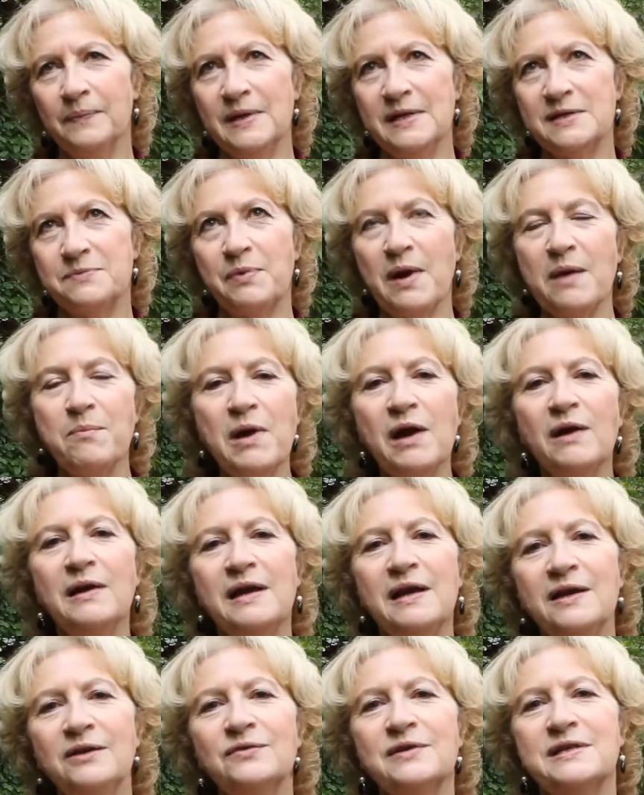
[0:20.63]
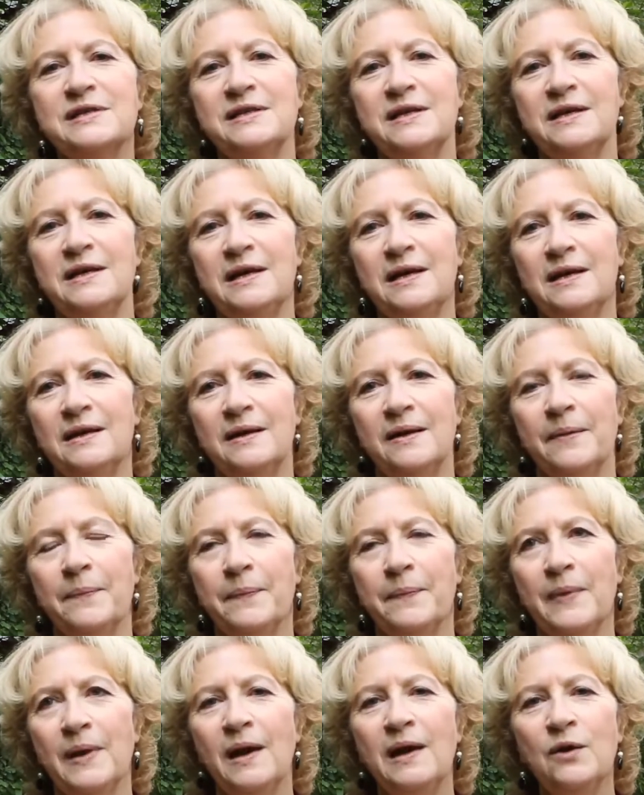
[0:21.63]
is primarily interested in
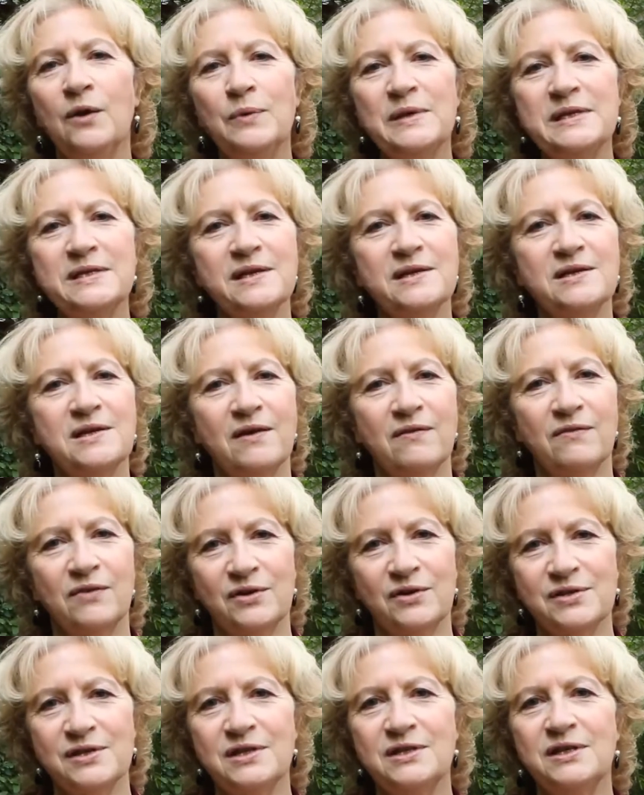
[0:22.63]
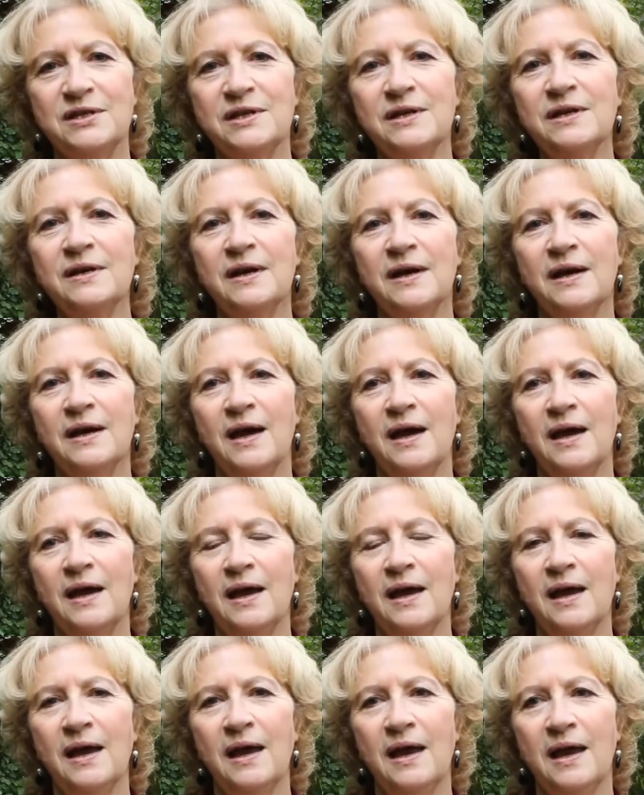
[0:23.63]
linguistic diversity
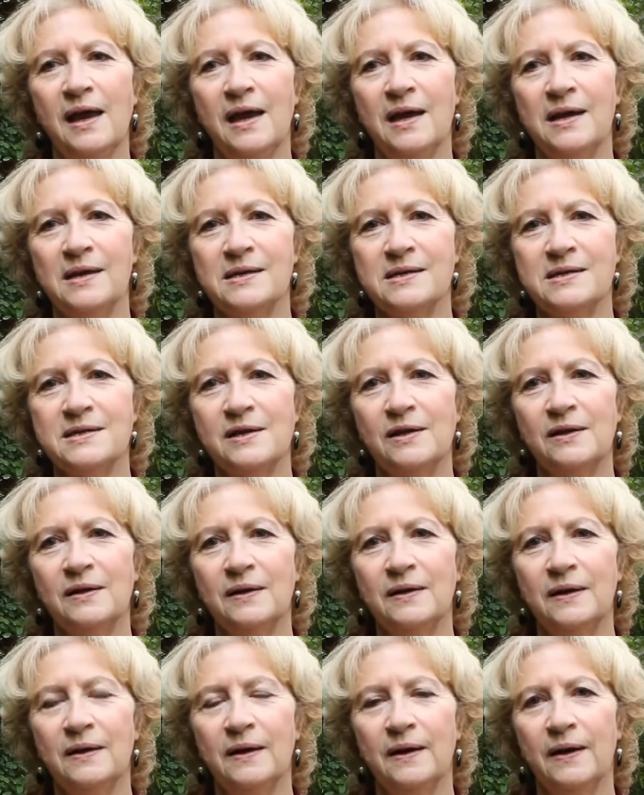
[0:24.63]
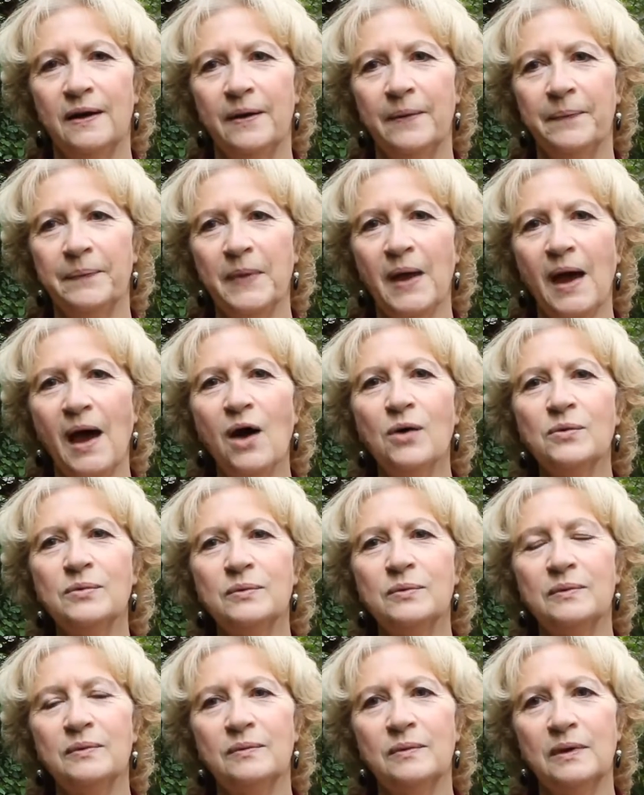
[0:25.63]
and how
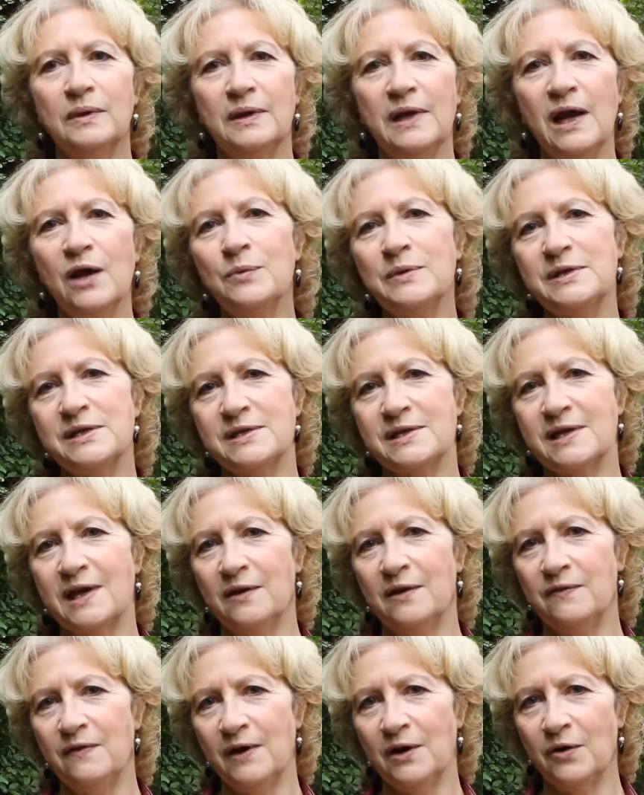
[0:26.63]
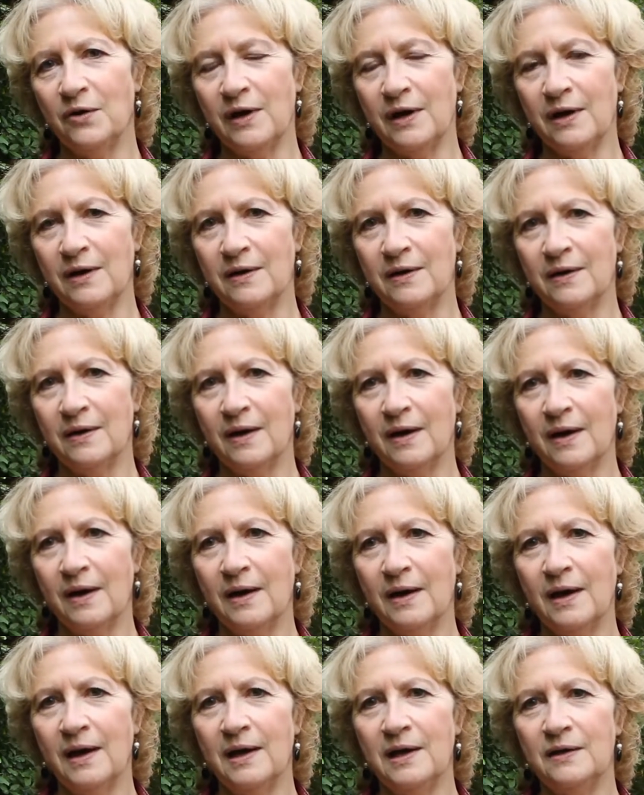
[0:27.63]
languages can vary
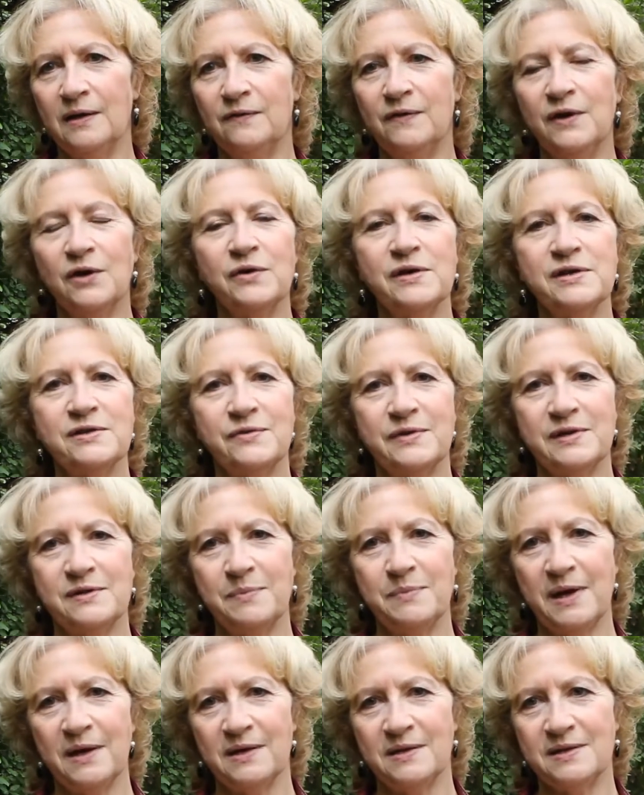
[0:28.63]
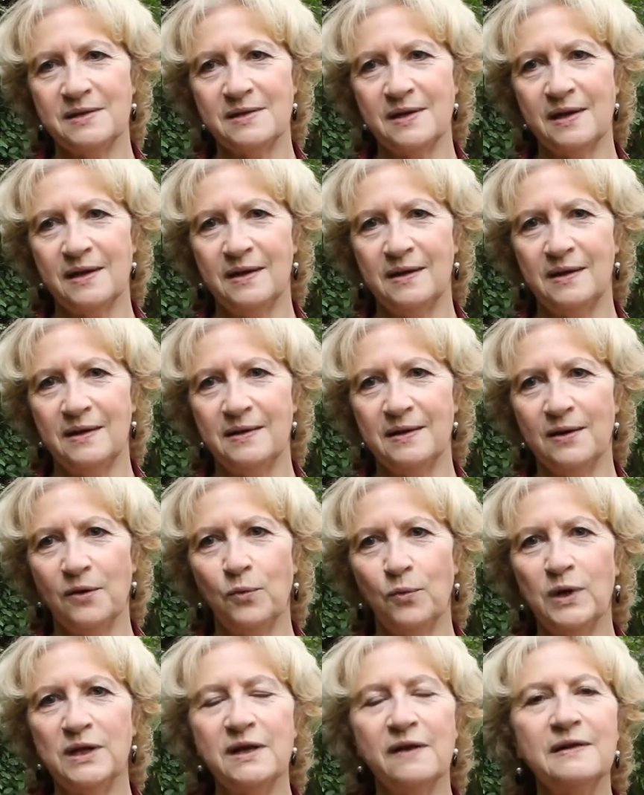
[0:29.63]
in various respects and
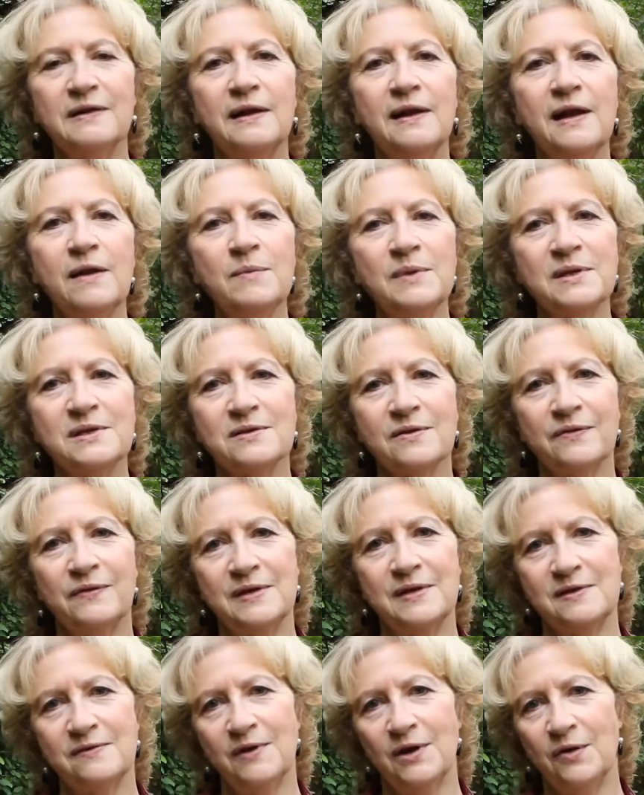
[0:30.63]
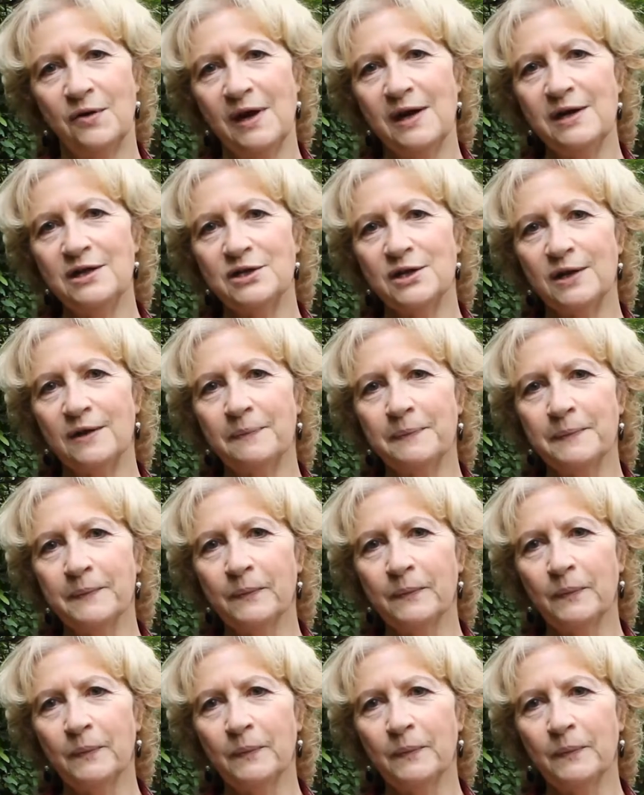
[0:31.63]
what are the limits of this variation.